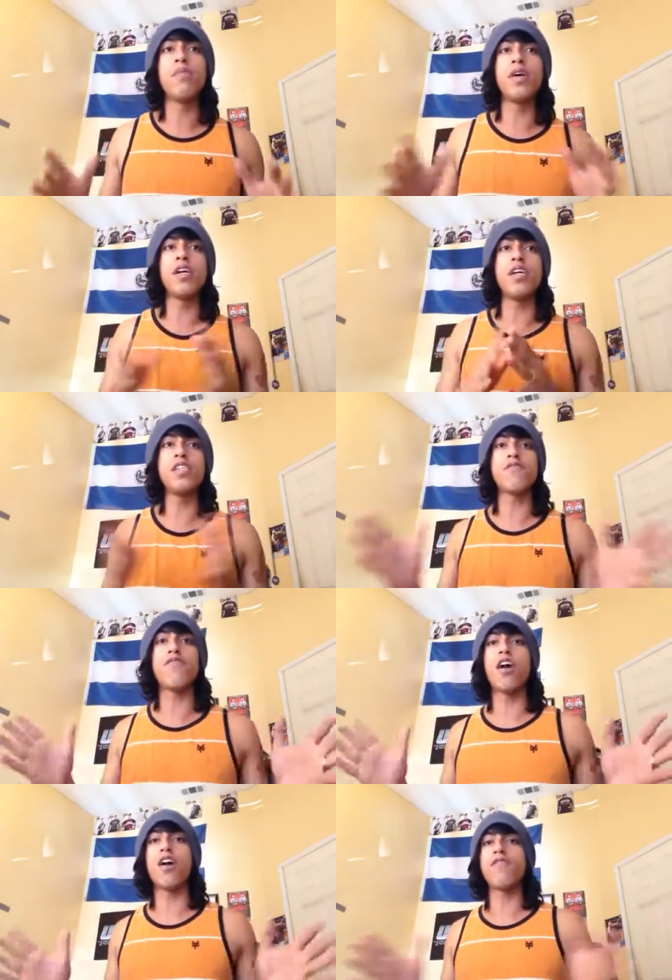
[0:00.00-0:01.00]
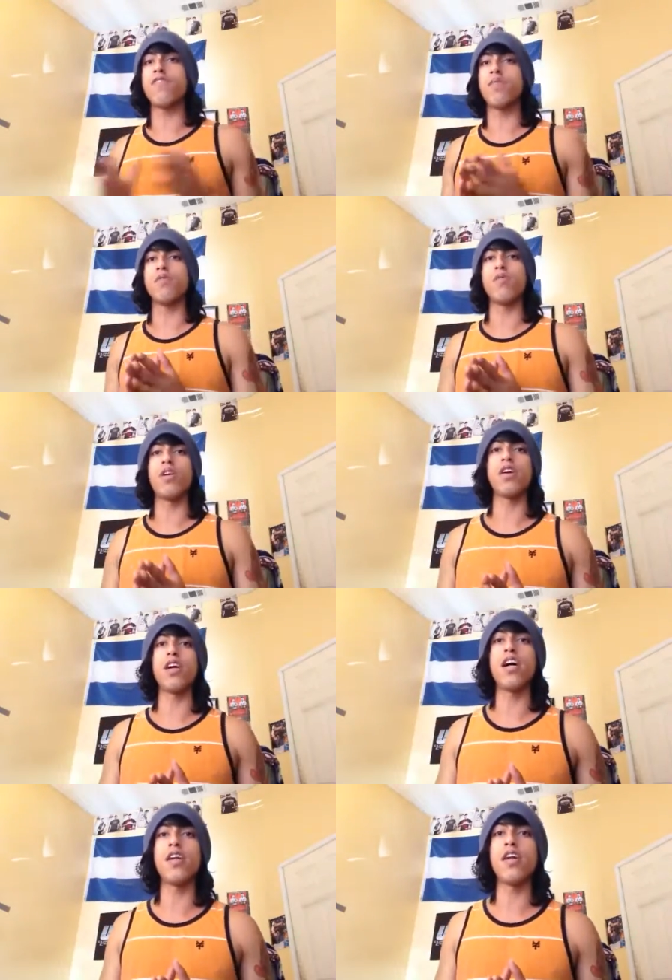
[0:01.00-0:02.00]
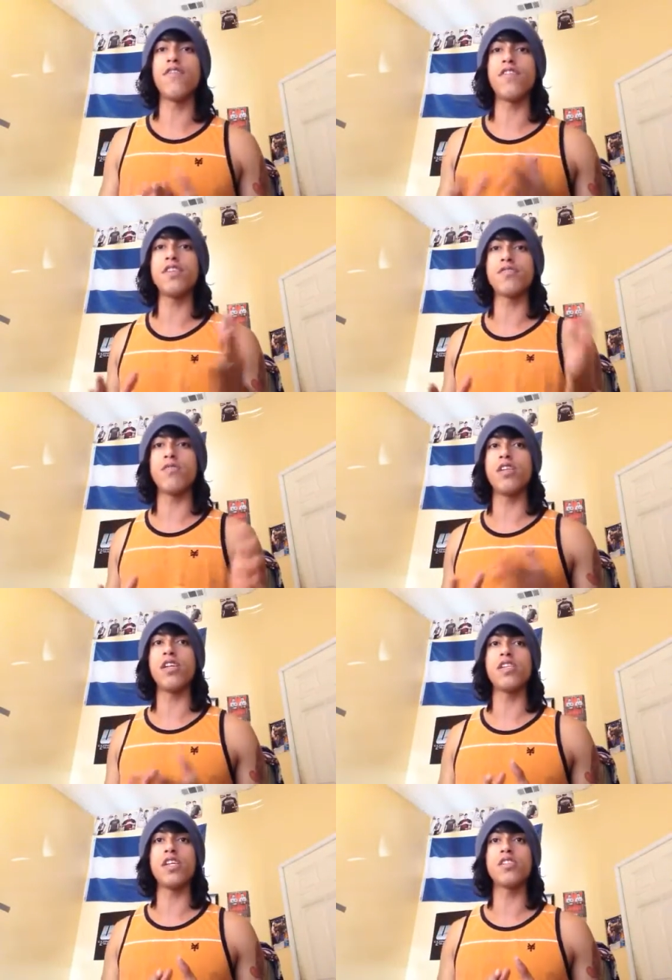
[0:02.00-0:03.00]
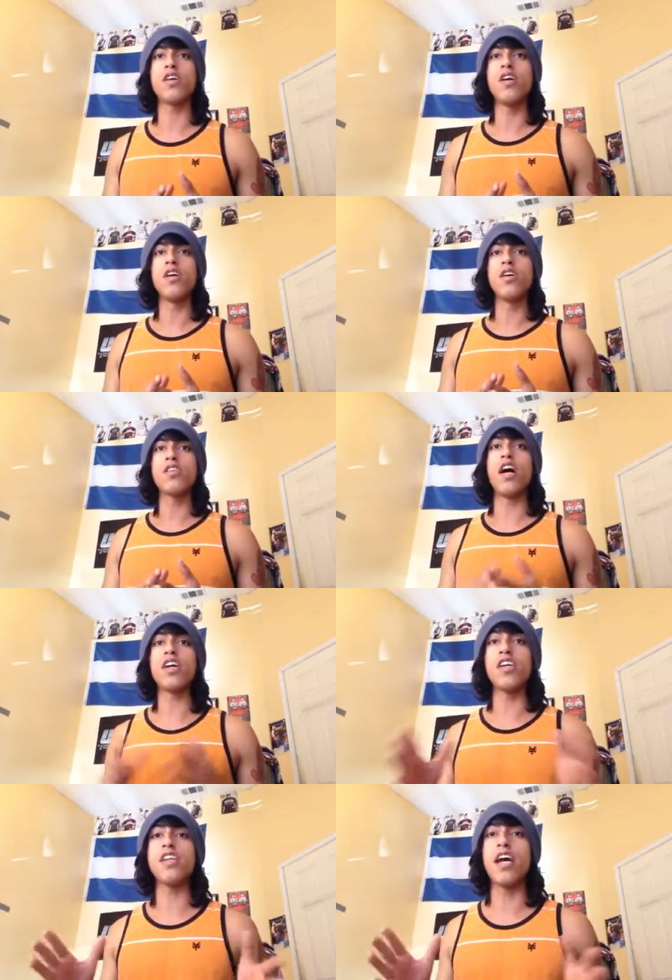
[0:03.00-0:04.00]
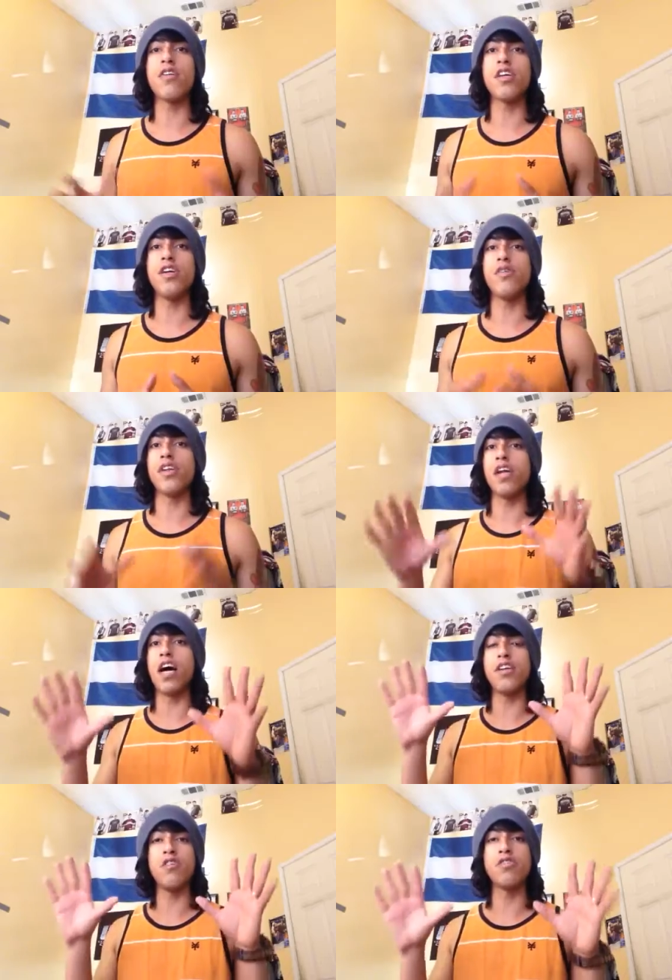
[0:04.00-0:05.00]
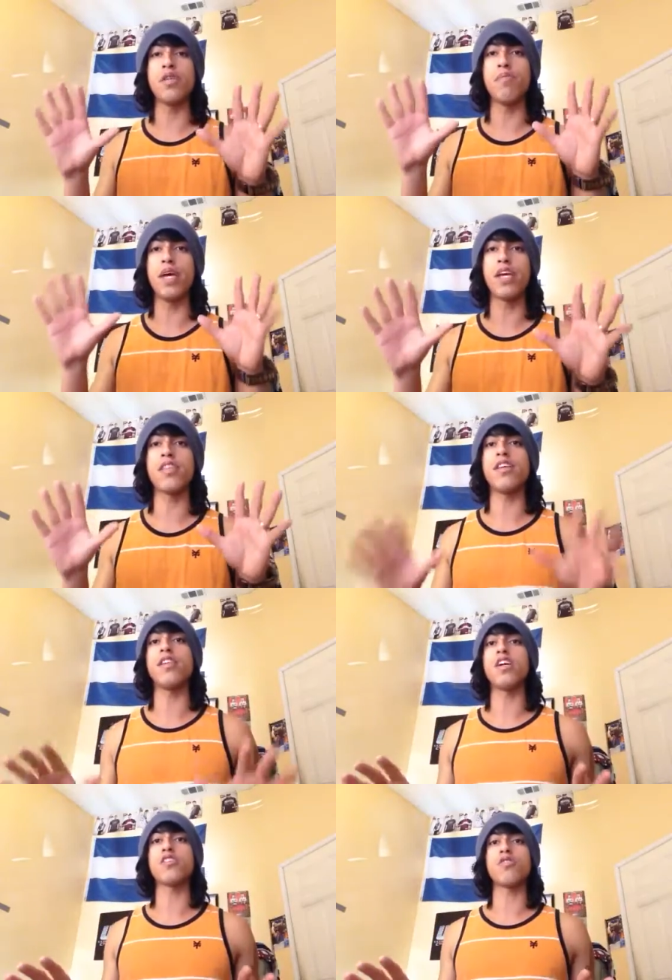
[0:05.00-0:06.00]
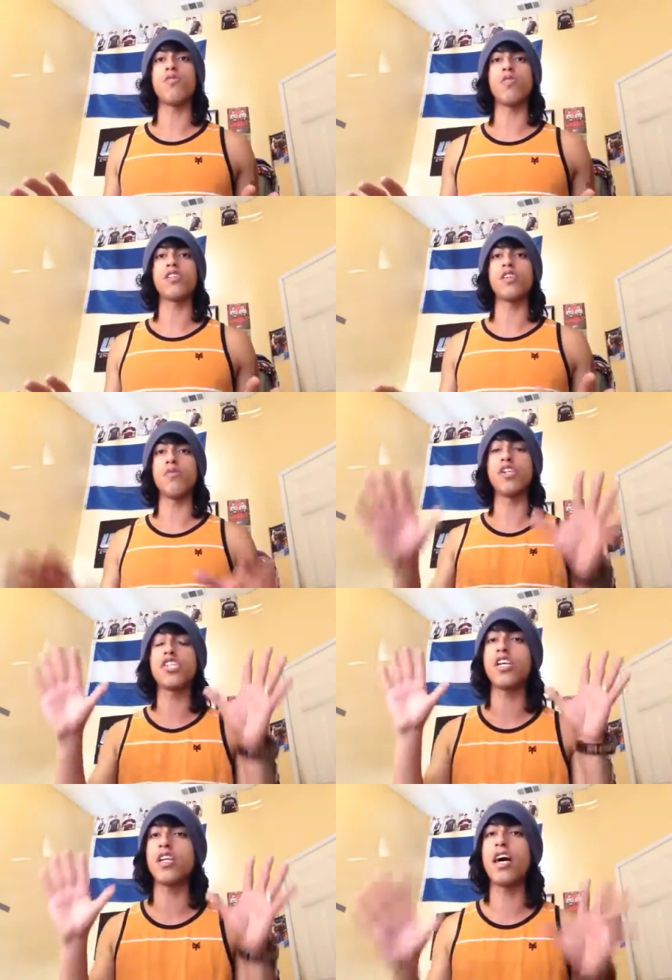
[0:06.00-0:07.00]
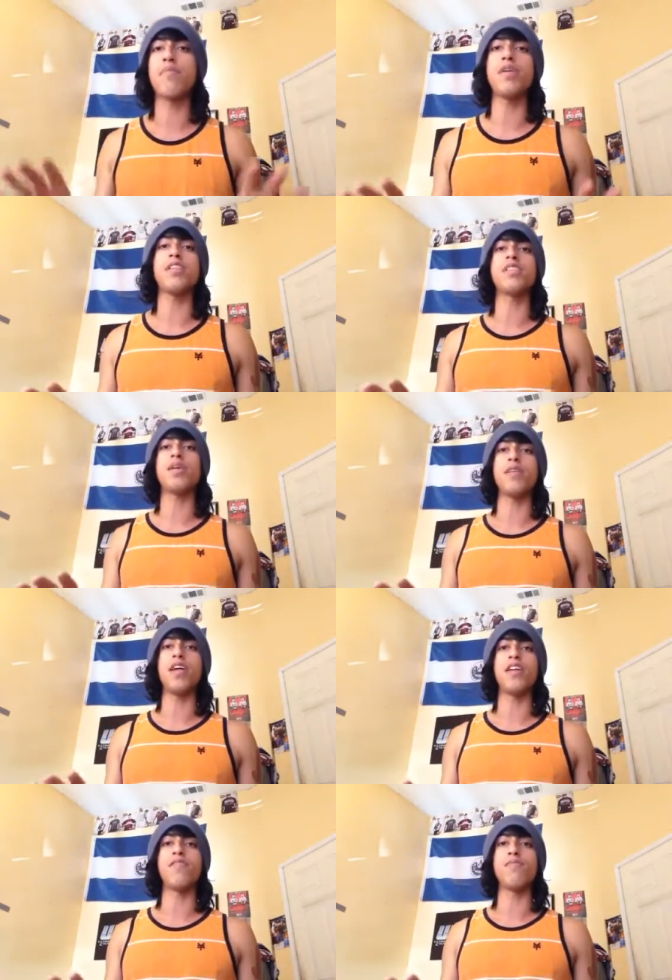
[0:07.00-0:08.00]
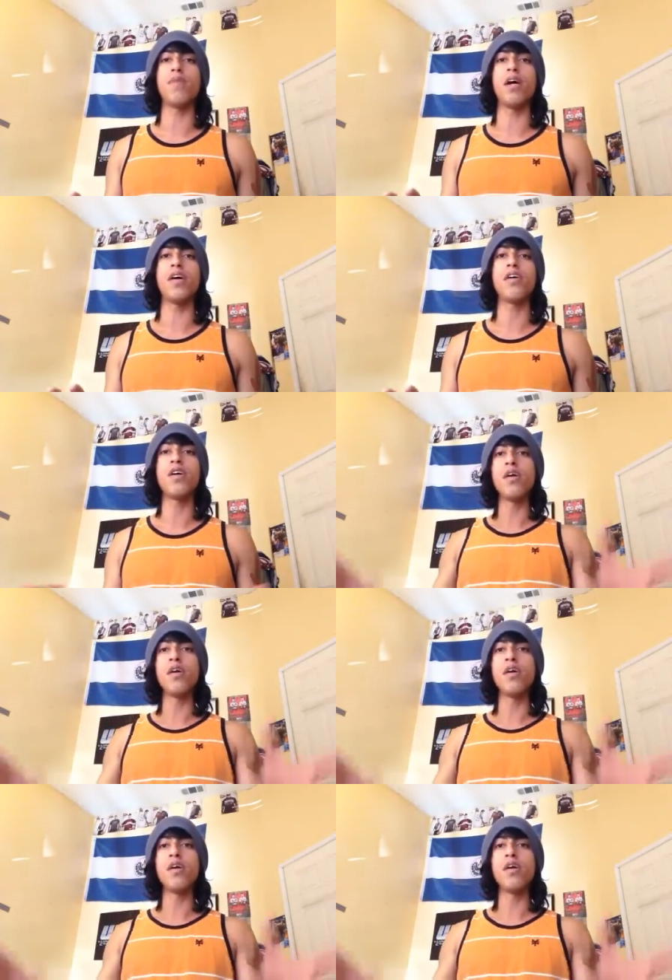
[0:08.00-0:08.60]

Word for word: But he's far from the Word of God if he's really just talking down to you and not using big theological words that we should not be intimidated by,